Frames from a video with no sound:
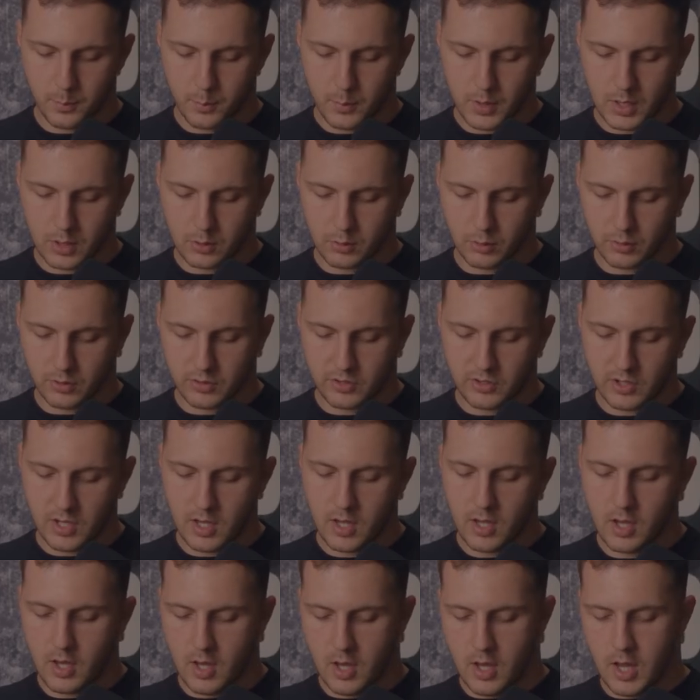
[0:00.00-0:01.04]

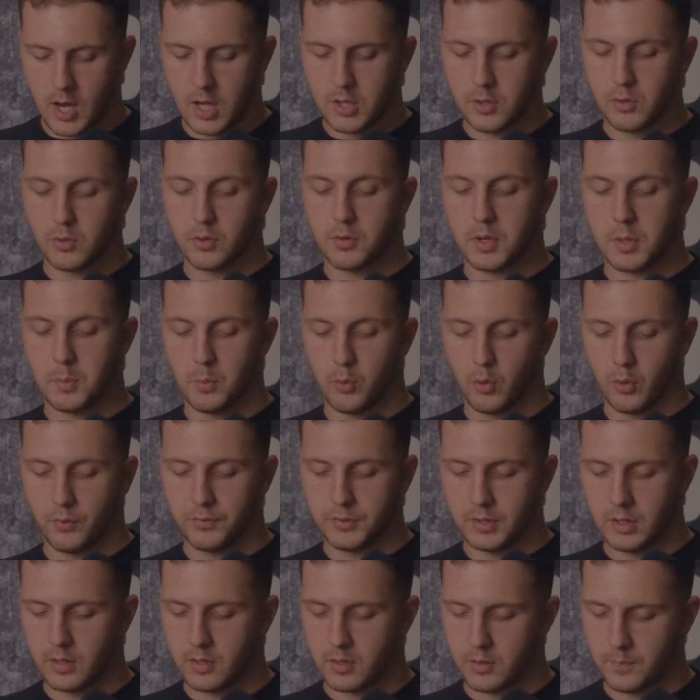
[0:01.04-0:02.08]
B2C, and you
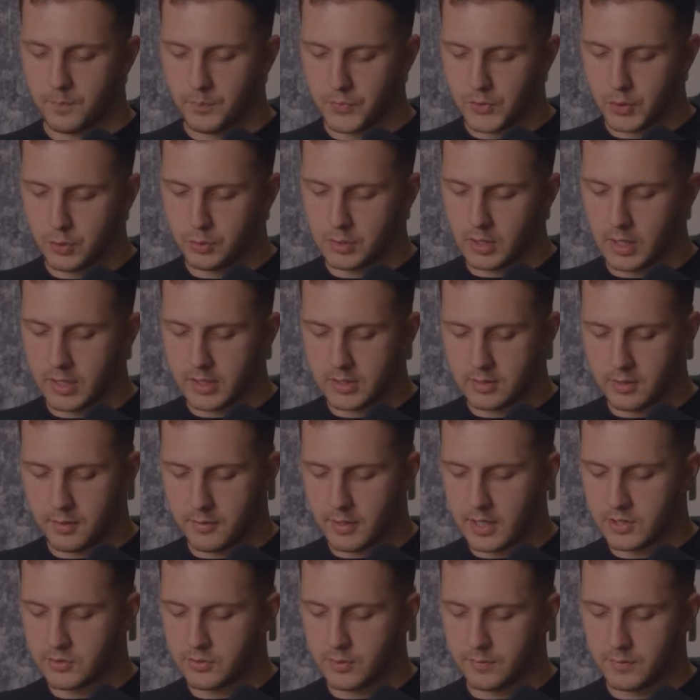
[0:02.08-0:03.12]
delete the
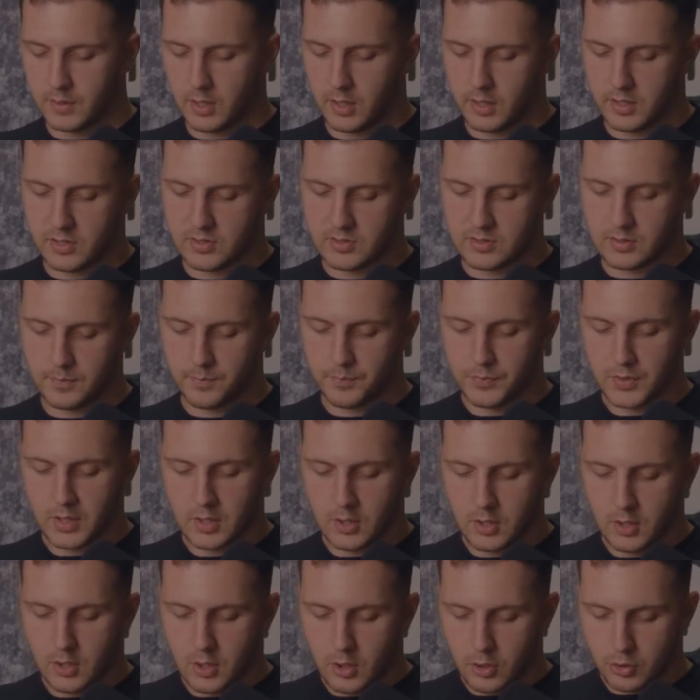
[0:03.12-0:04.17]
rest of the list.
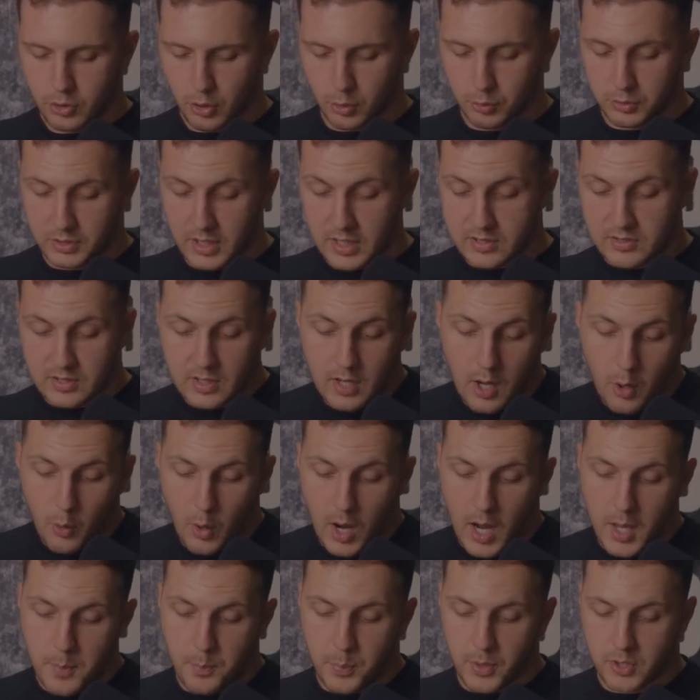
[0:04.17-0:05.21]
So that's
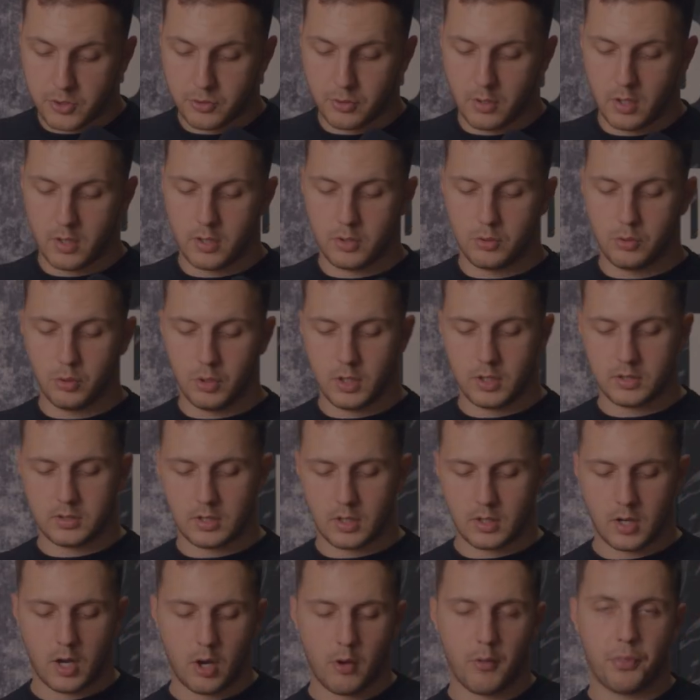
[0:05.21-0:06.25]
how I personally do
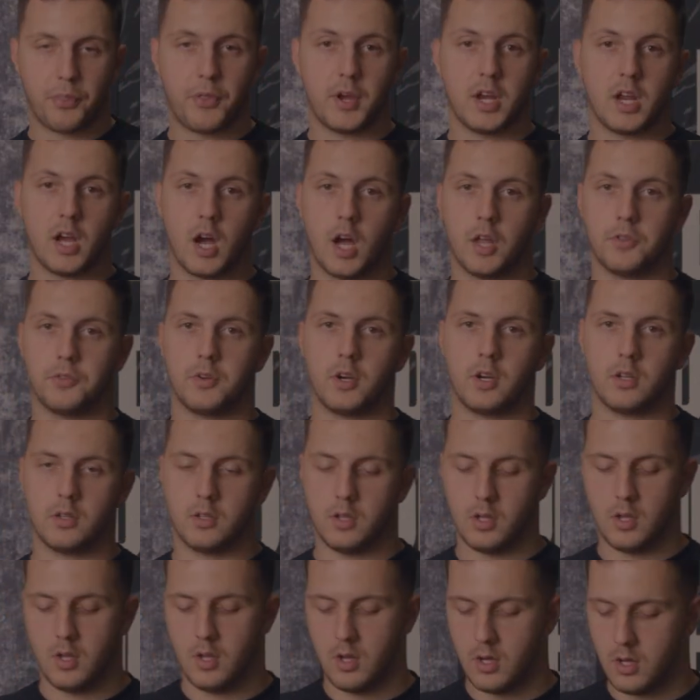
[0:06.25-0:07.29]
it, and how
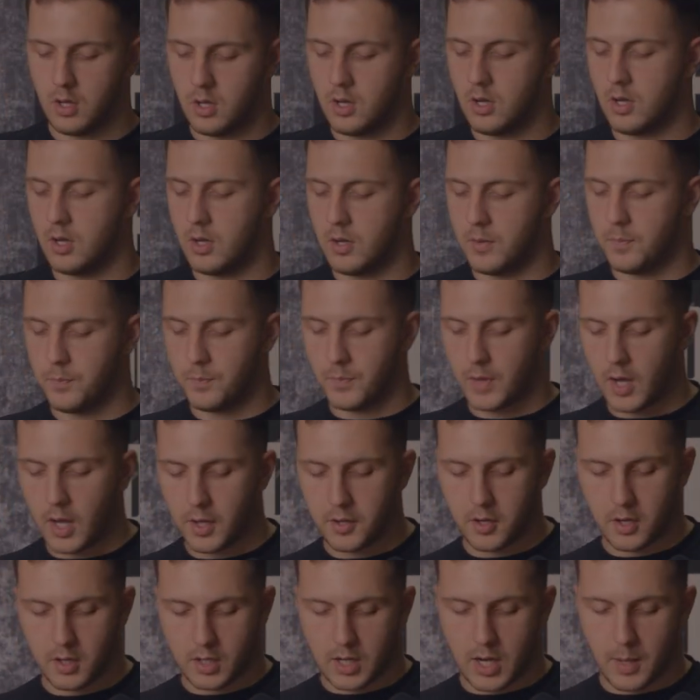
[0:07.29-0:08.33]
300
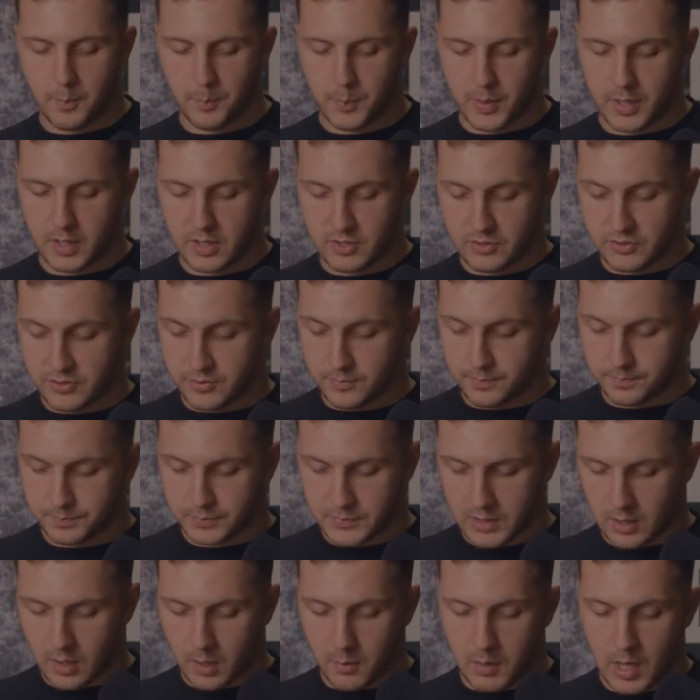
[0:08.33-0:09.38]
other companies
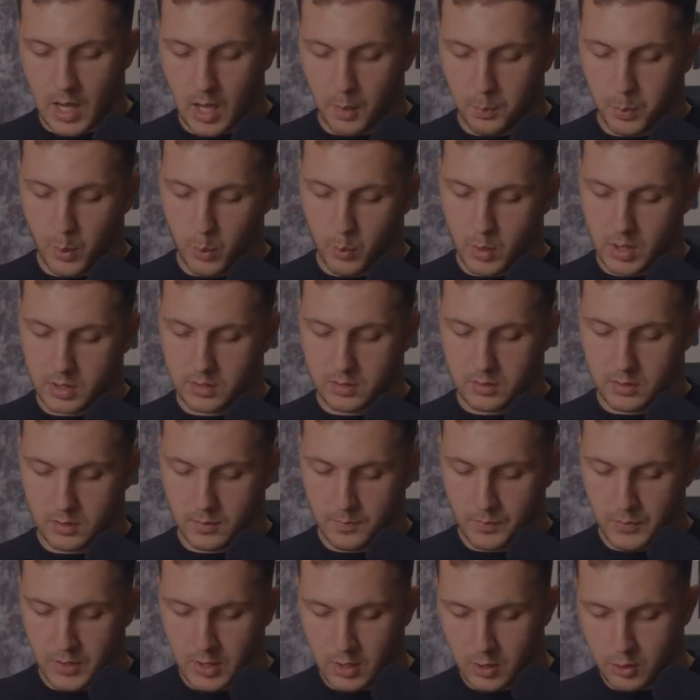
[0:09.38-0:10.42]
that I'm helping with
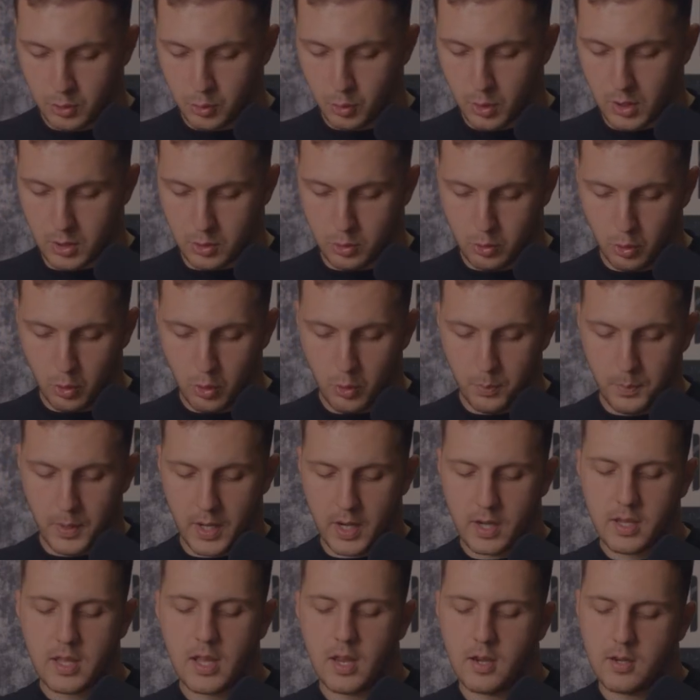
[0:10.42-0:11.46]
do it too.
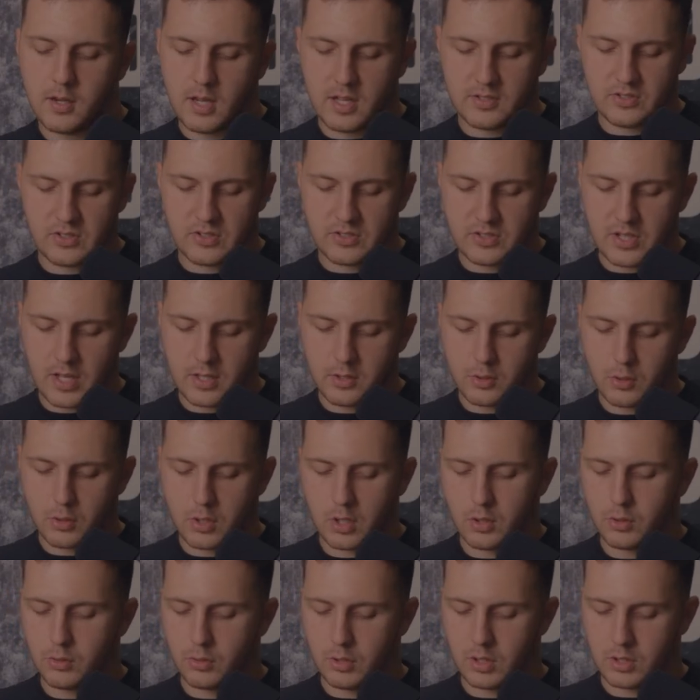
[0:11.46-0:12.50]
But again, as I said, you
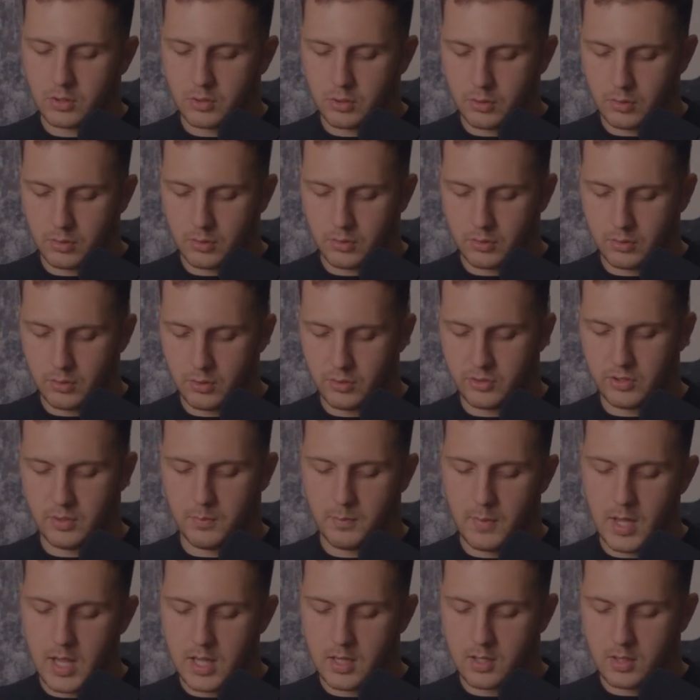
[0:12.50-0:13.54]
can do it
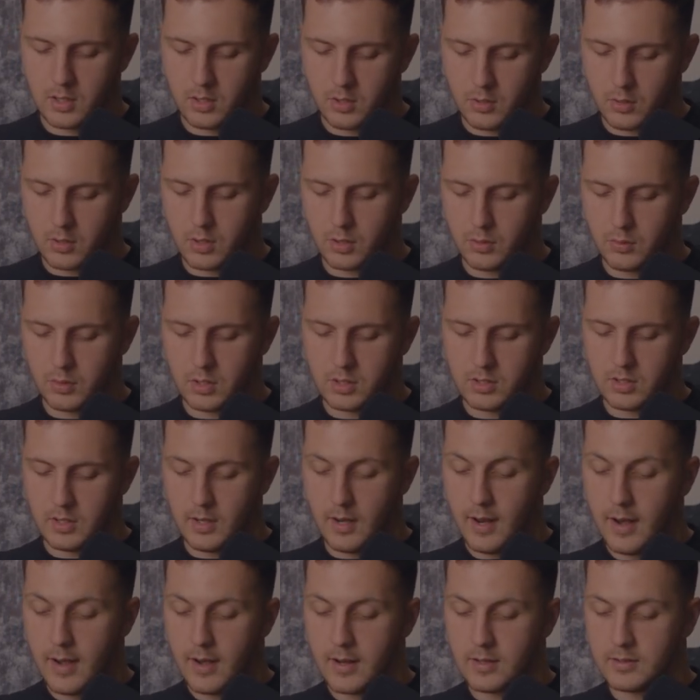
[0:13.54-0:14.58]
using Make, you can do it
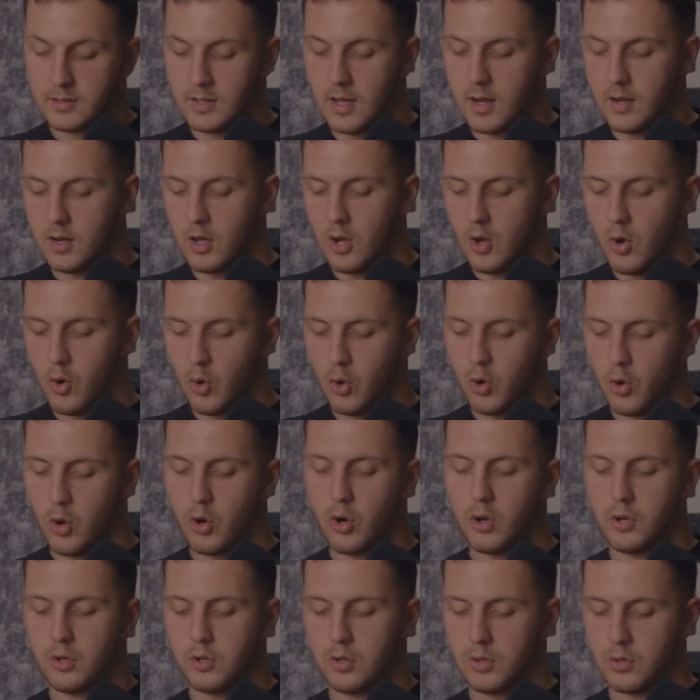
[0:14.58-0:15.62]
in Na10,
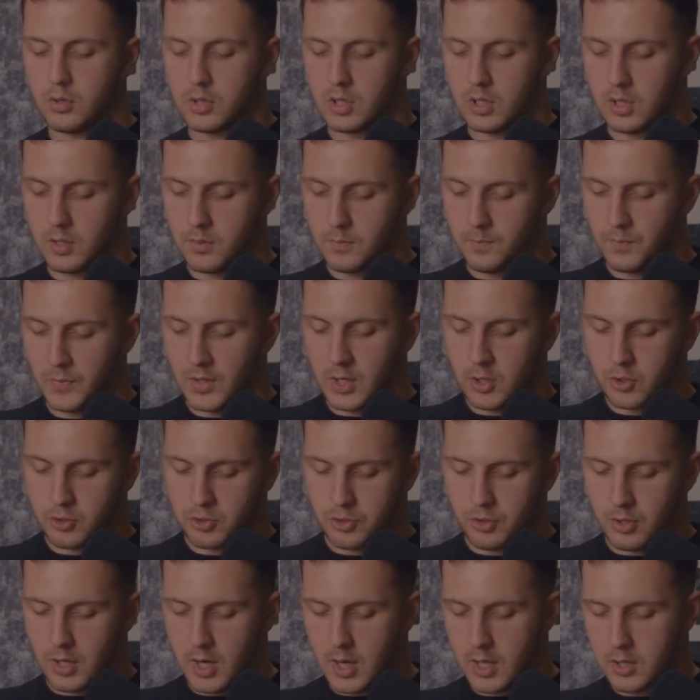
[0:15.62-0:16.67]
or you can
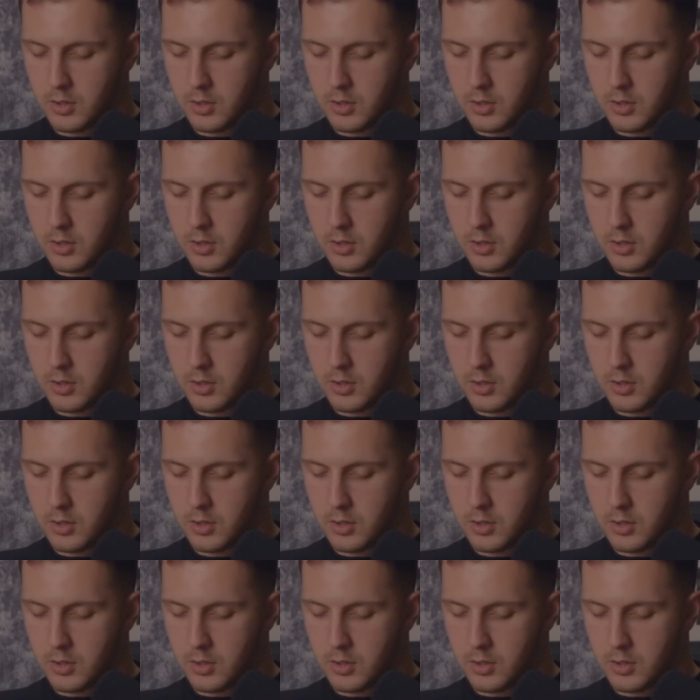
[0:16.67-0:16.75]
try